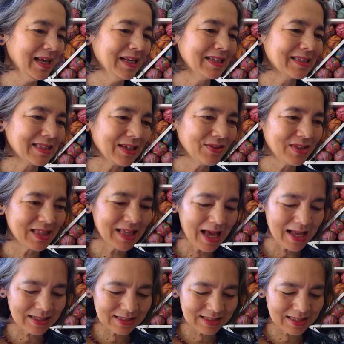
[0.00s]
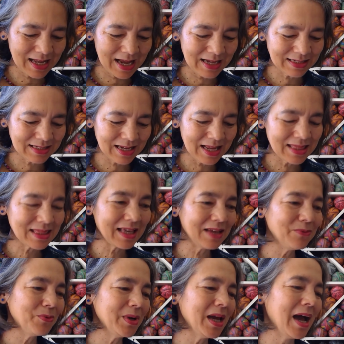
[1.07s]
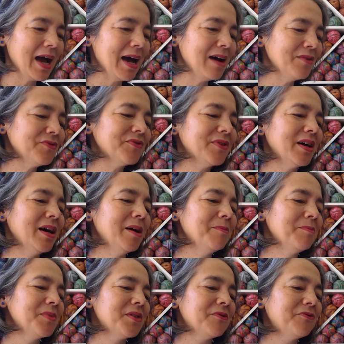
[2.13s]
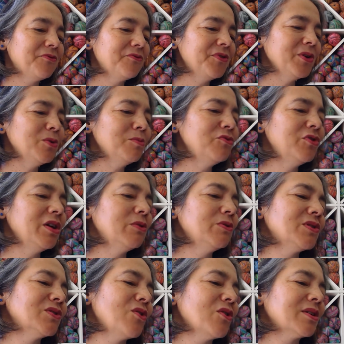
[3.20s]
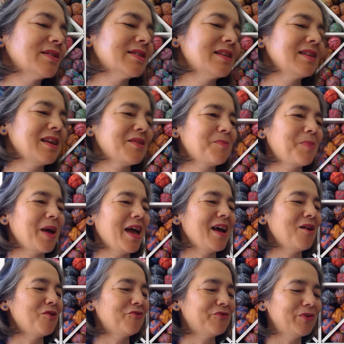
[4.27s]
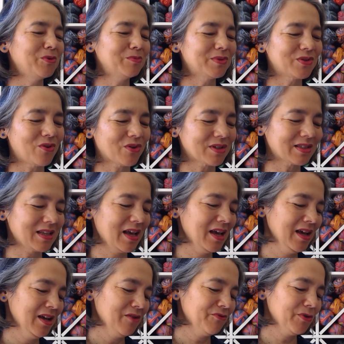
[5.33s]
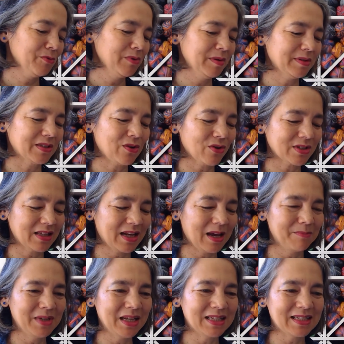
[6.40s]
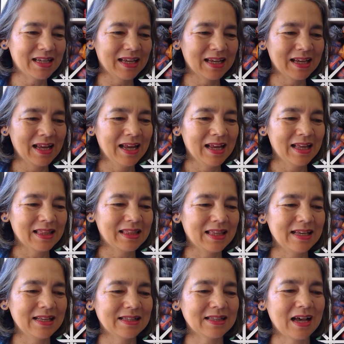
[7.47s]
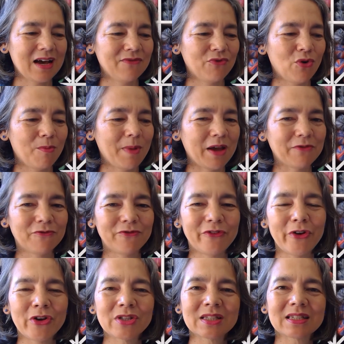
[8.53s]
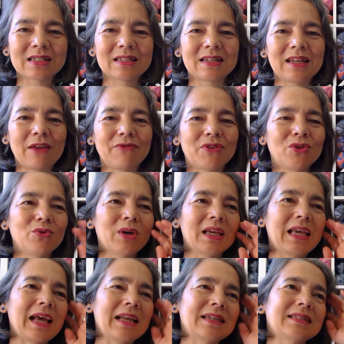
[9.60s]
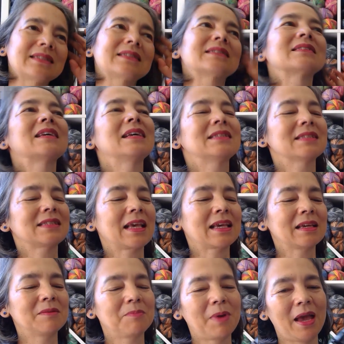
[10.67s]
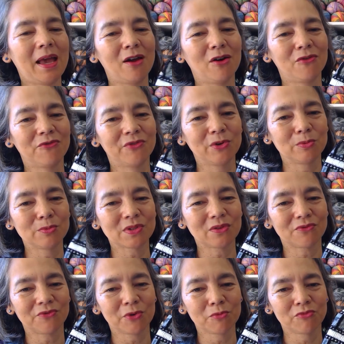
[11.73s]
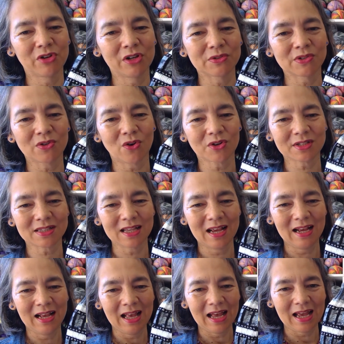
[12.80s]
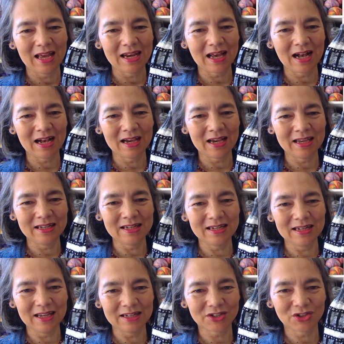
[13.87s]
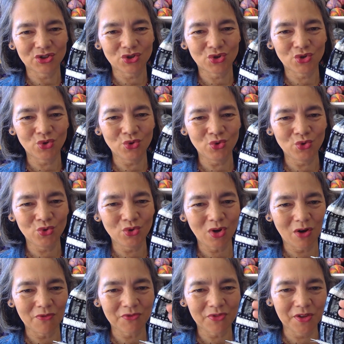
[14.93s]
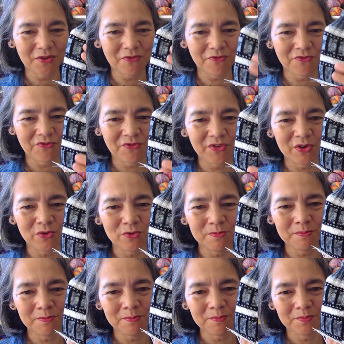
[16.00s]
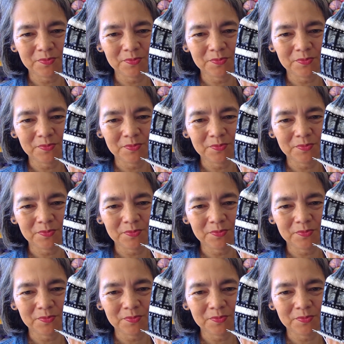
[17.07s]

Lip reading: So that's that. And then we have the film reel socks, another pair of film reel socks that I'm knitting. These are for my first nephew. Again, it's his second pair of film reel socks, and I knit 2 of the films